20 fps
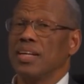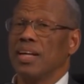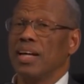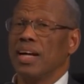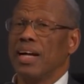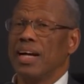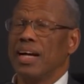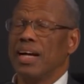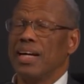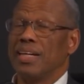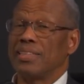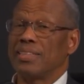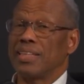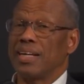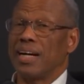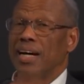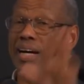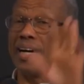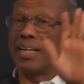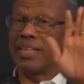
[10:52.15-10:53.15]
and
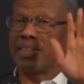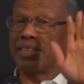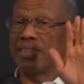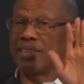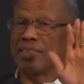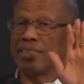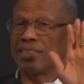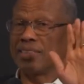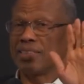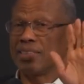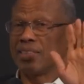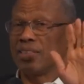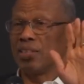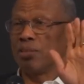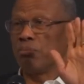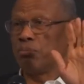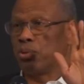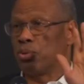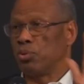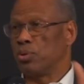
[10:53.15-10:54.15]
I
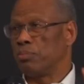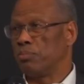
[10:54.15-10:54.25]
blew him